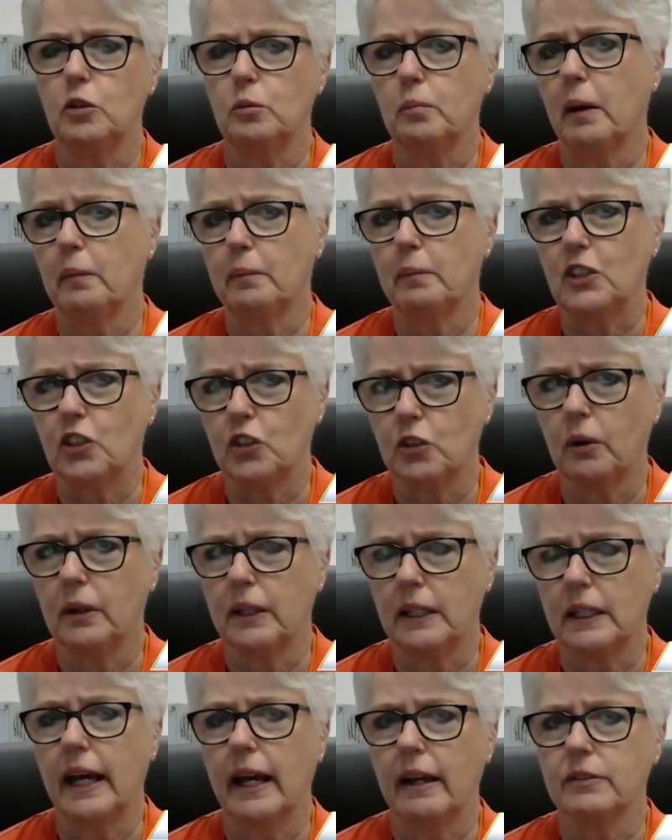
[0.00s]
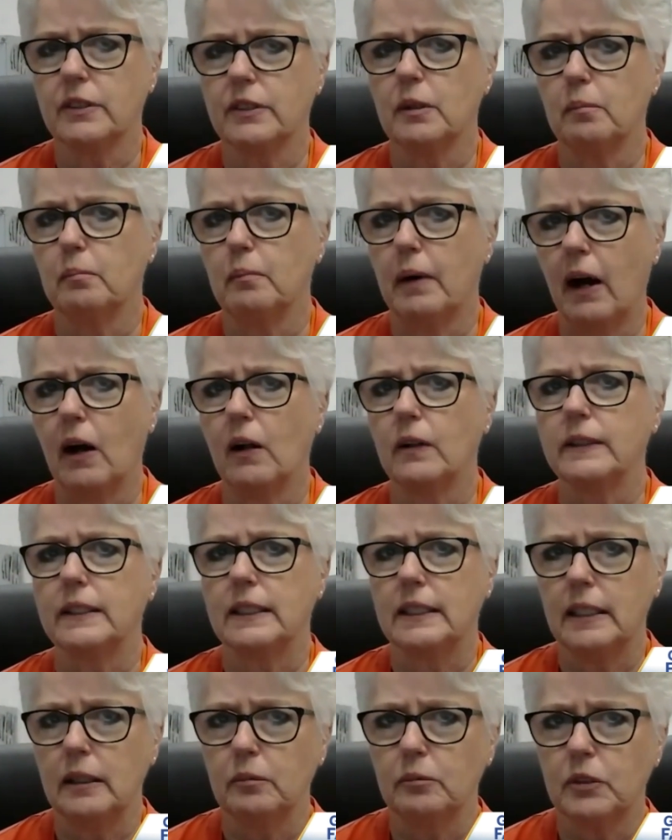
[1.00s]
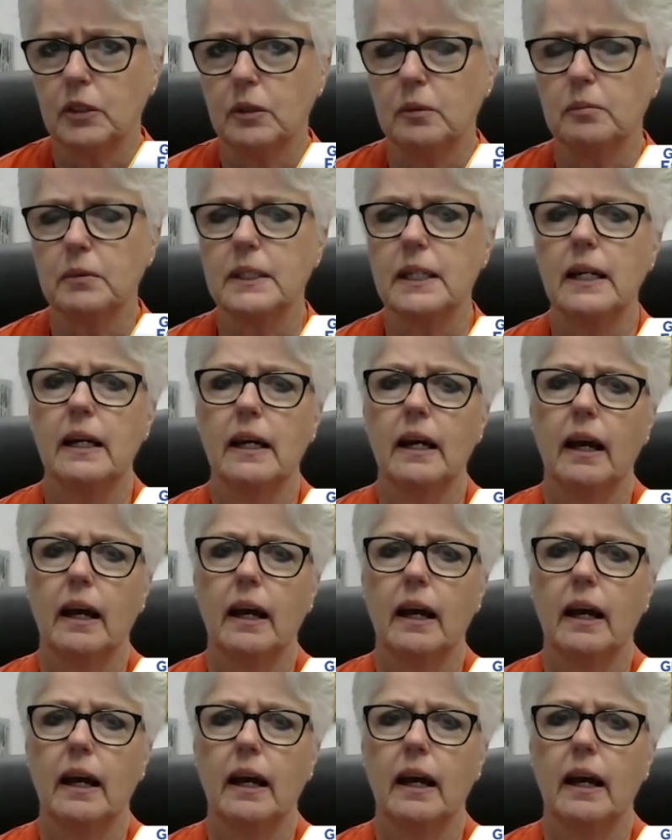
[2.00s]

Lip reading: you might be starting to have some mild symptoms